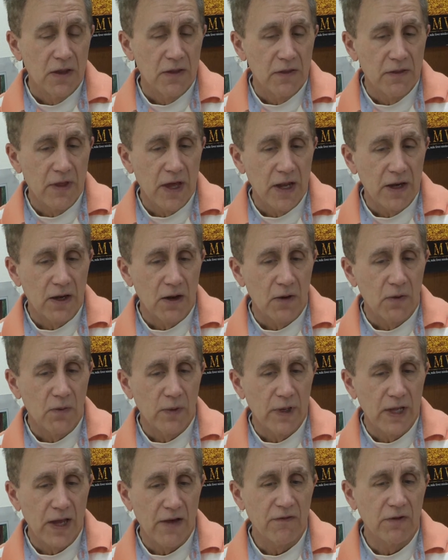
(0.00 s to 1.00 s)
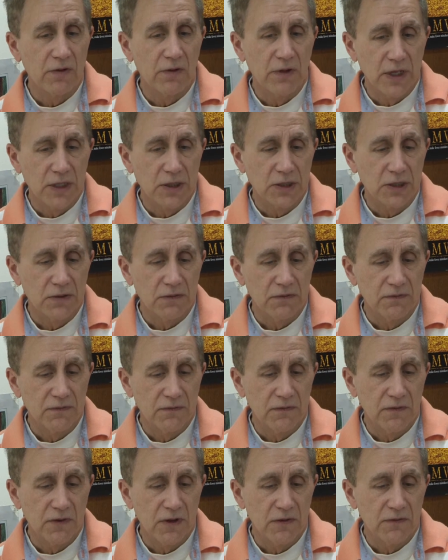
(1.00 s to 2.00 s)
Then we have a list of
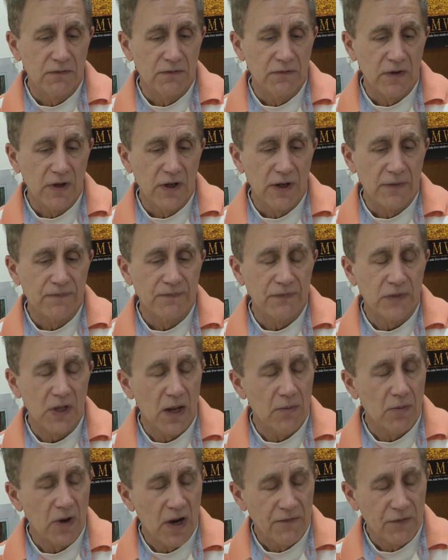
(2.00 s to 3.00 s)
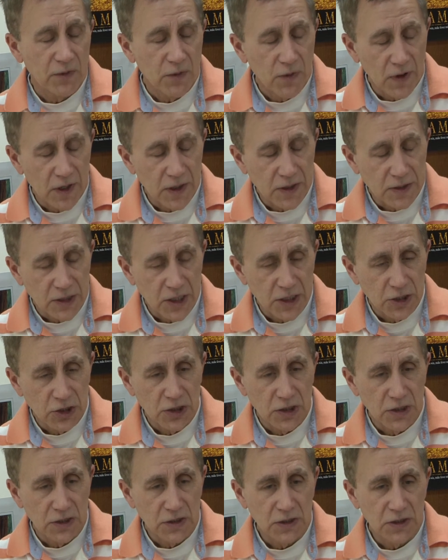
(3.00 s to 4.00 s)
nonprofit
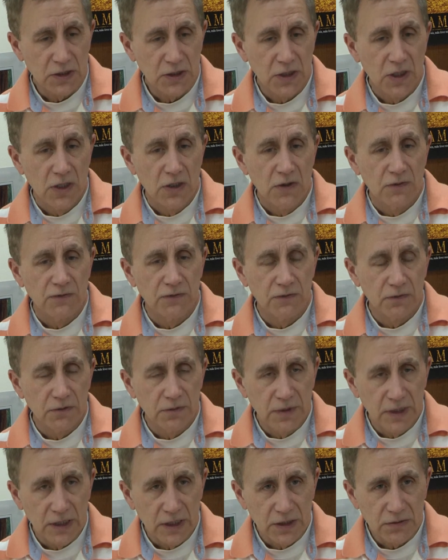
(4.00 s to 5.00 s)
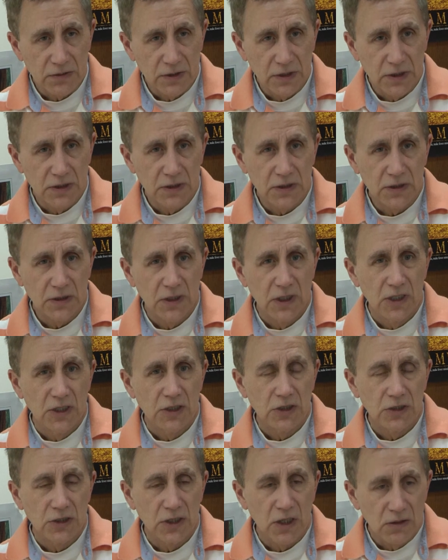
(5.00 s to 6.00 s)
organizations, food pantries,
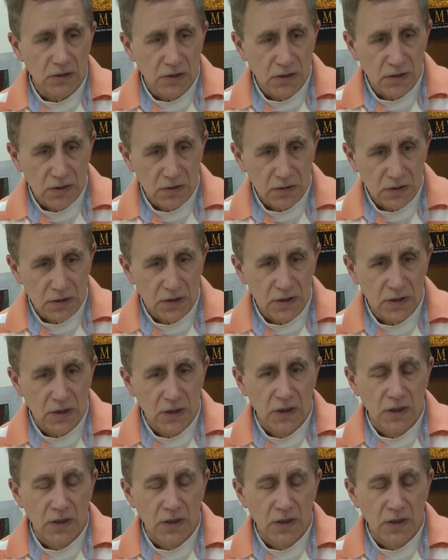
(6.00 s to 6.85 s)
shelters,